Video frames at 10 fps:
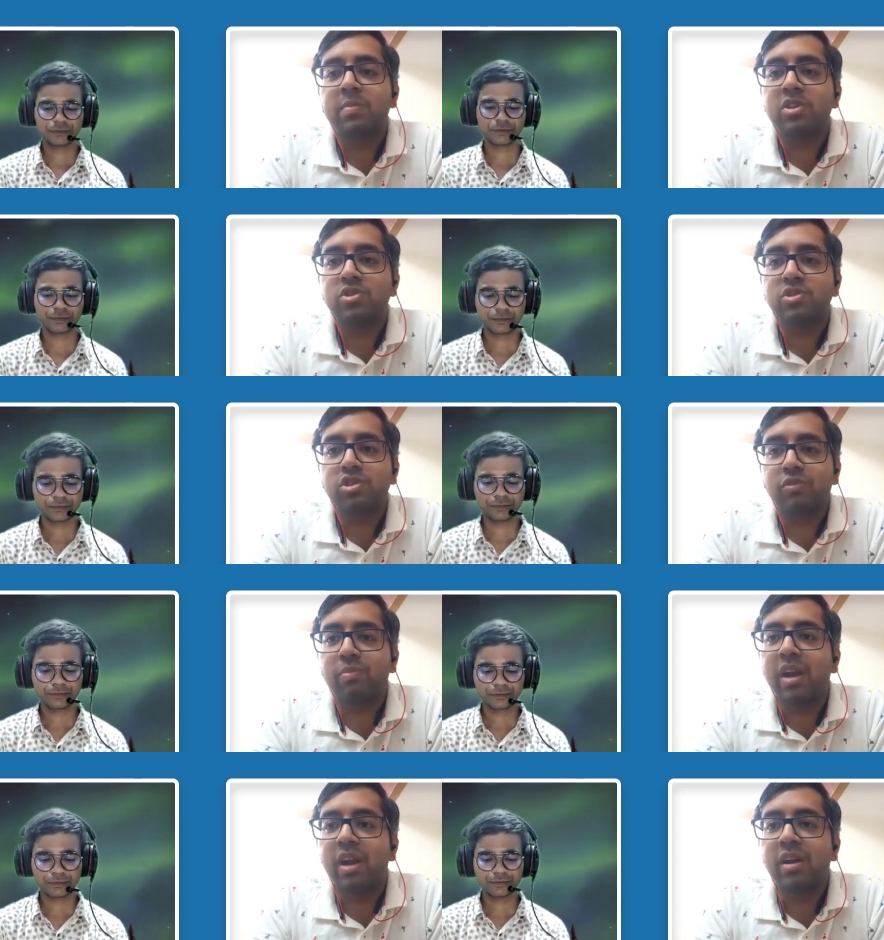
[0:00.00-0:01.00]
Speaker 1: that presence of
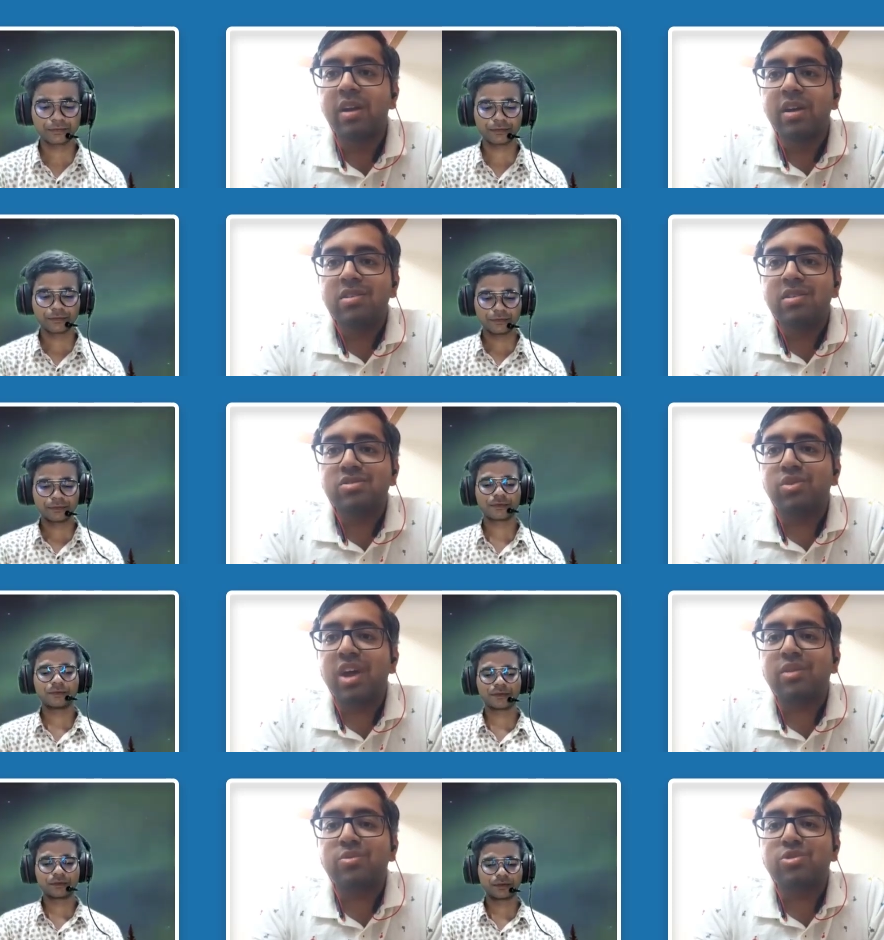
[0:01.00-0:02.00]
mind. So
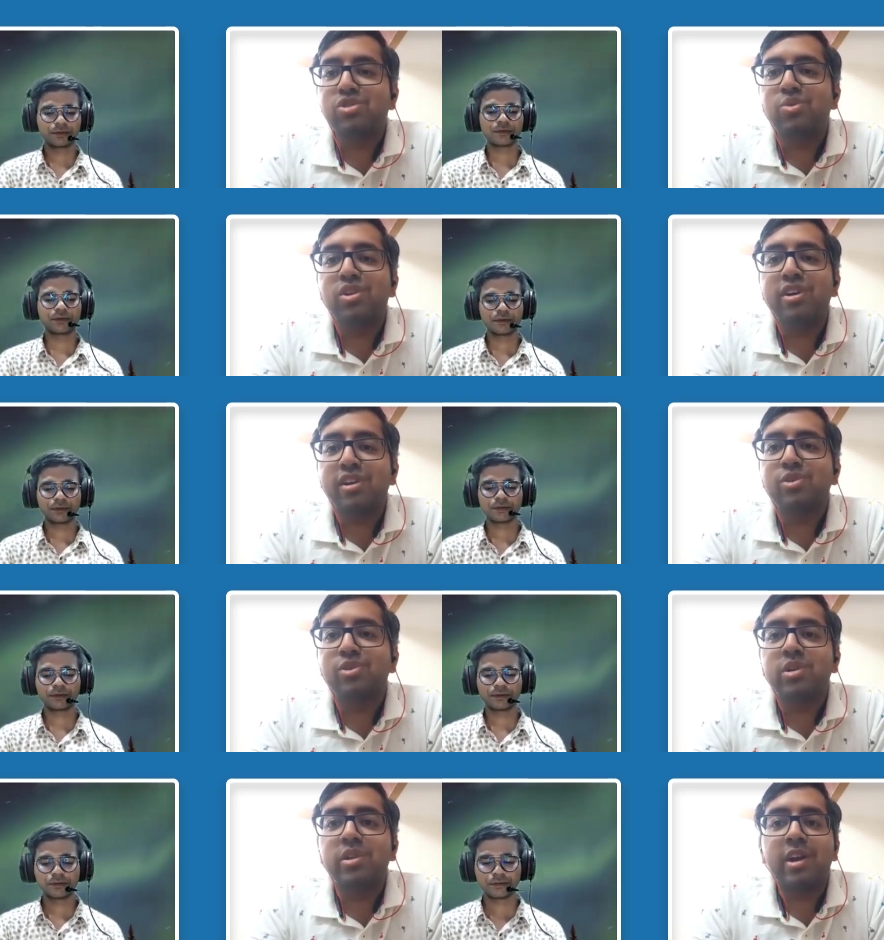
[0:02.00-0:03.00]
that was the only
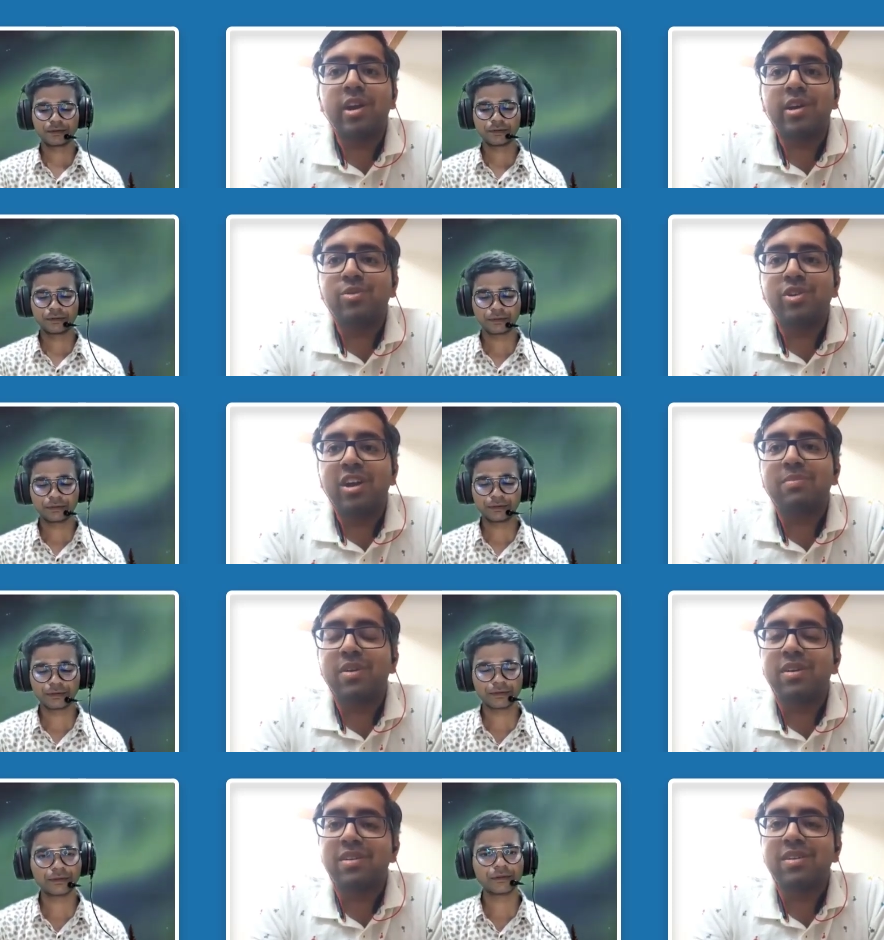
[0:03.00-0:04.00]
conclusion that I could take,
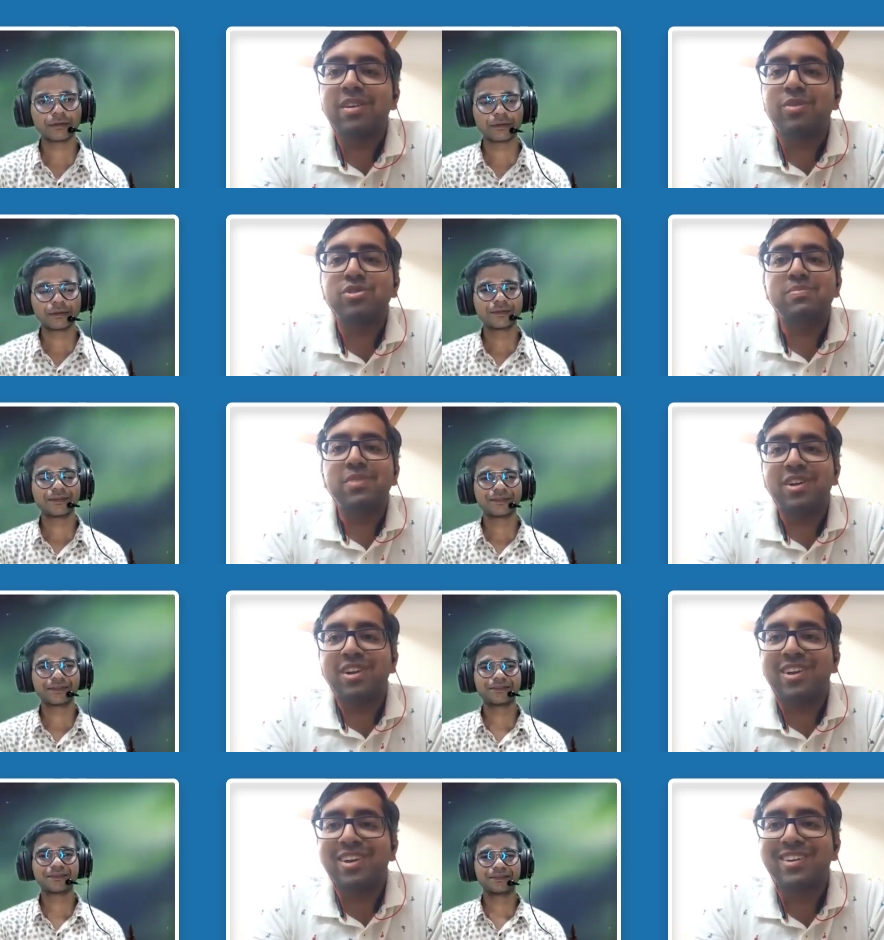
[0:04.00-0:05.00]
but it was a
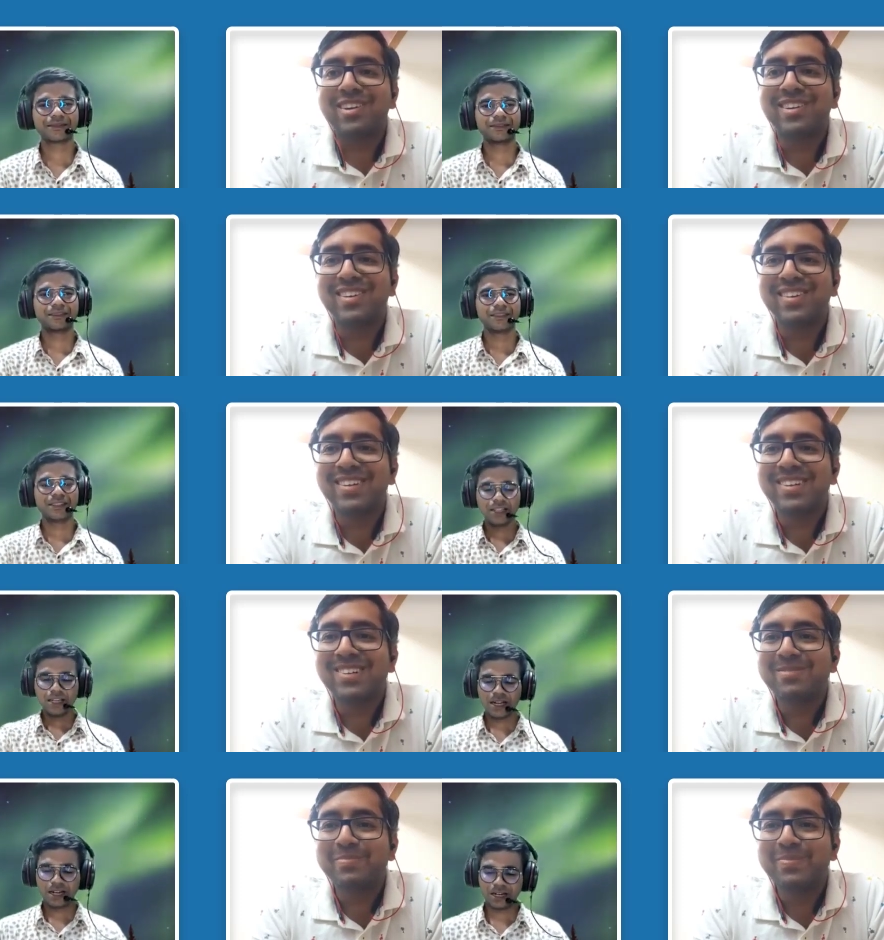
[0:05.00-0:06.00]
bit tricky.
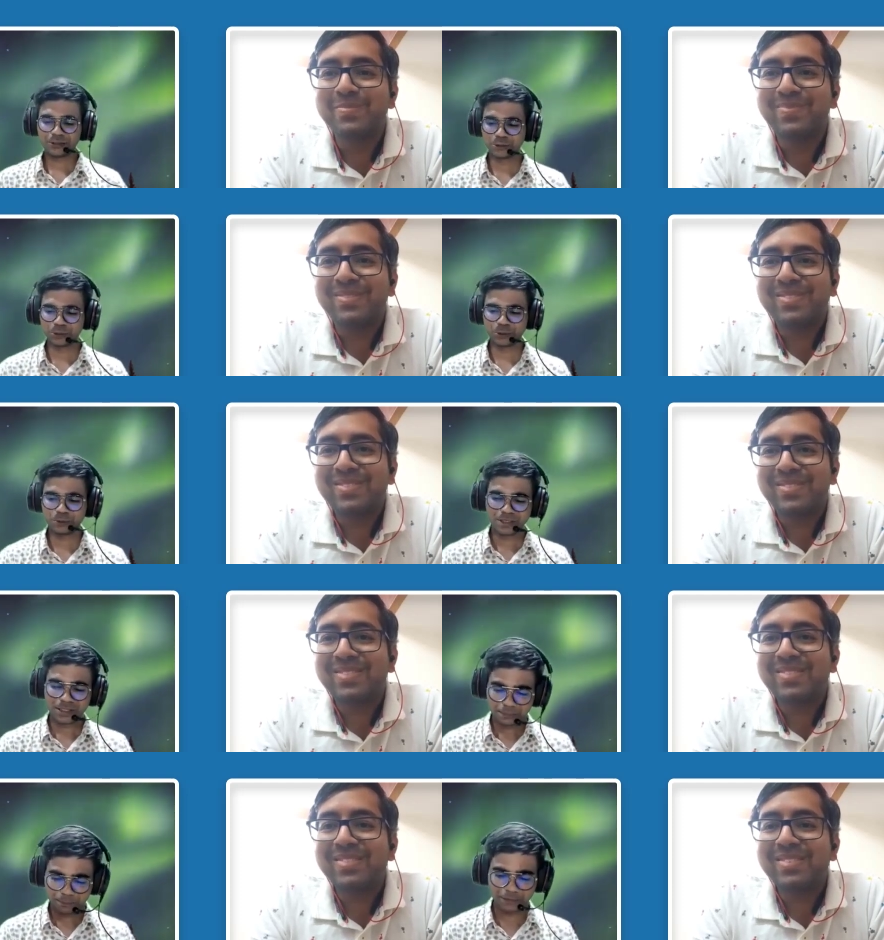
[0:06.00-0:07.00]
Speaker 2: Uh, so,
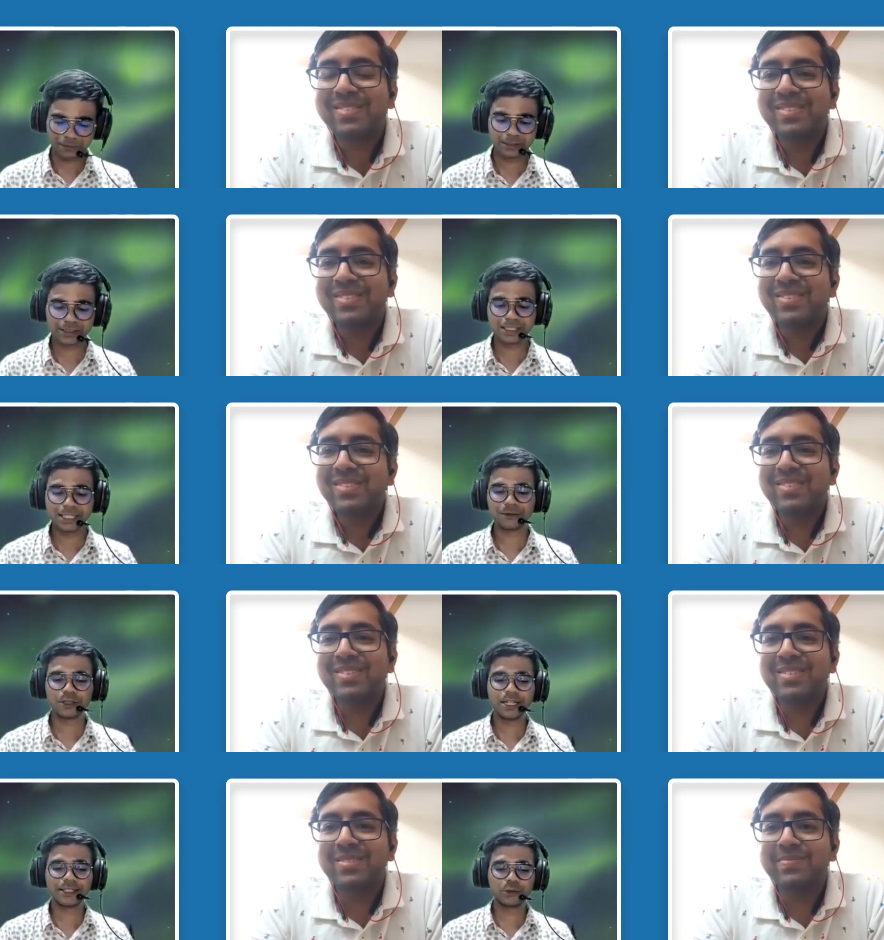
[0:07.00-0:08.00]
but one thing I would
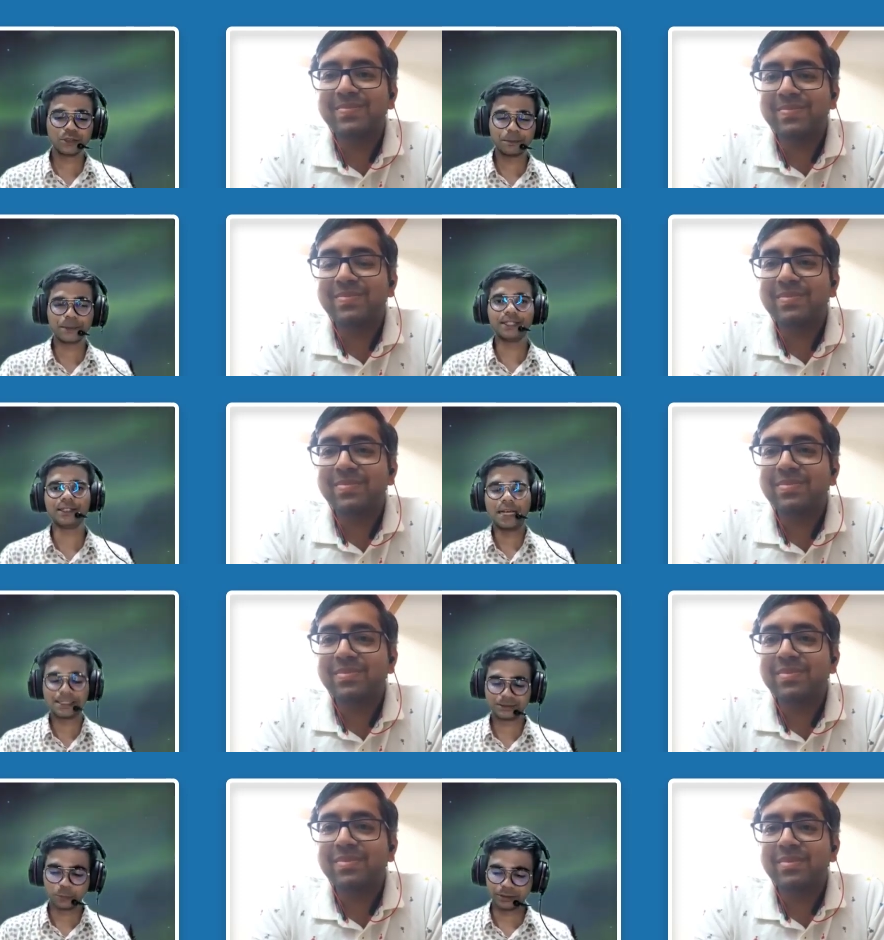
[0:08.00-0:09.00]
like to repeat,
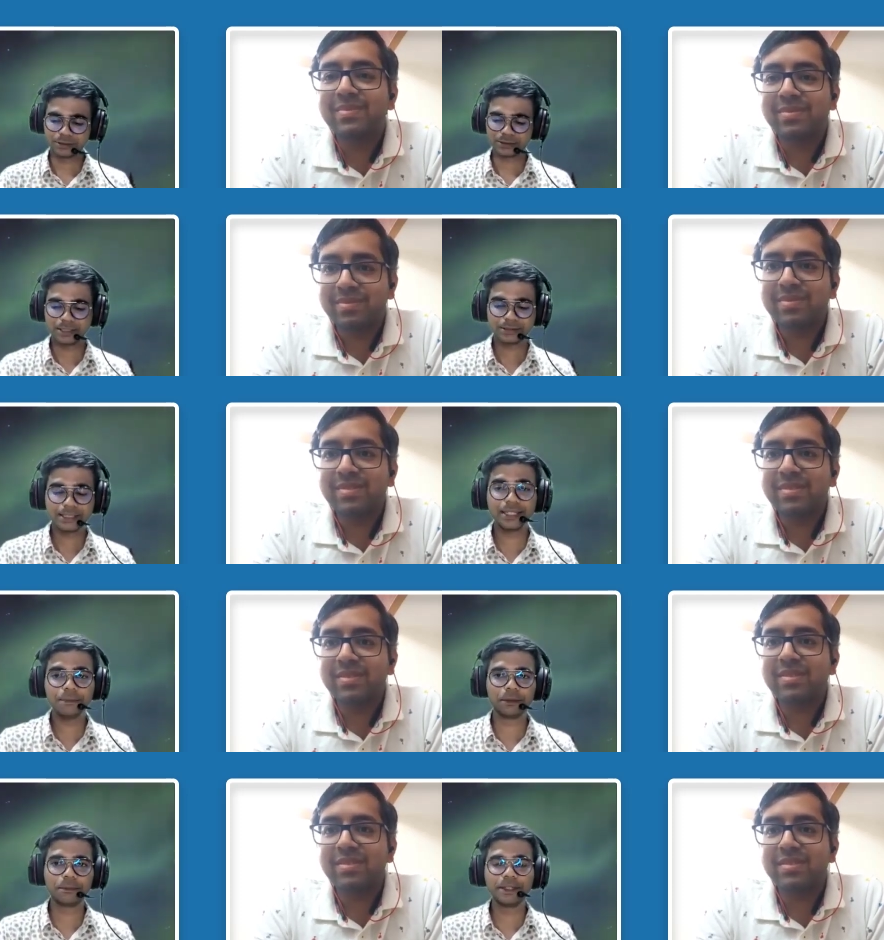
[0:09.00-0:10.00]
as Mohit said, that he
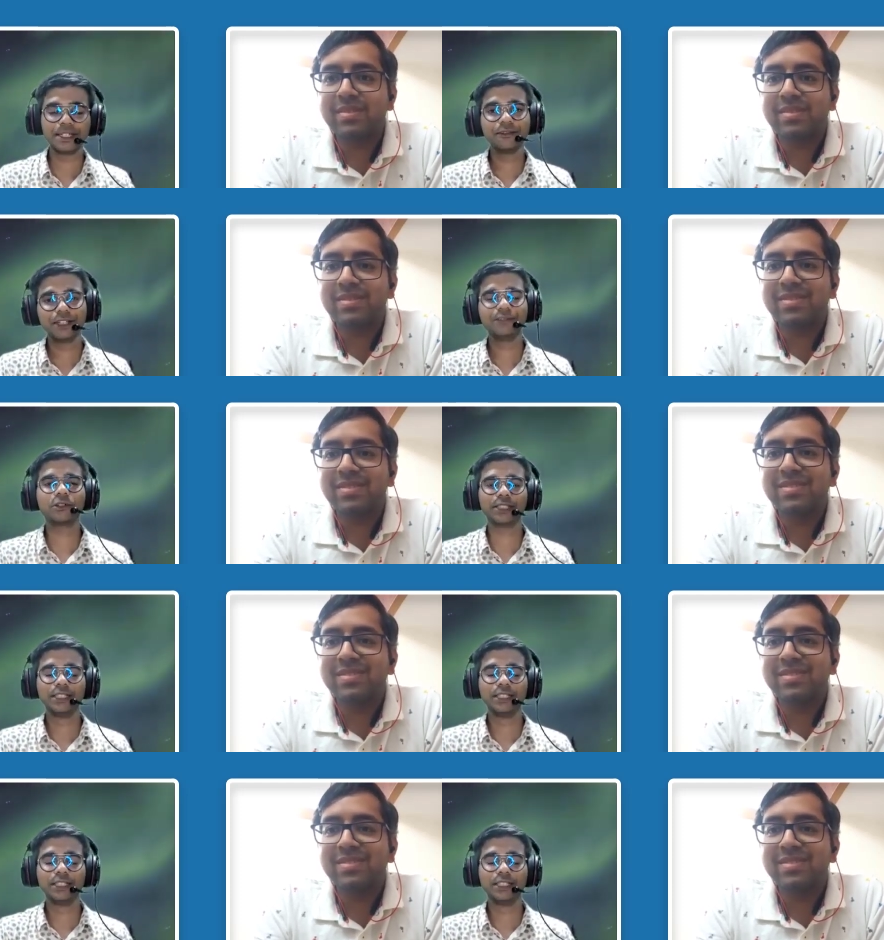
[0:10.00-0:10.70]
prepared well for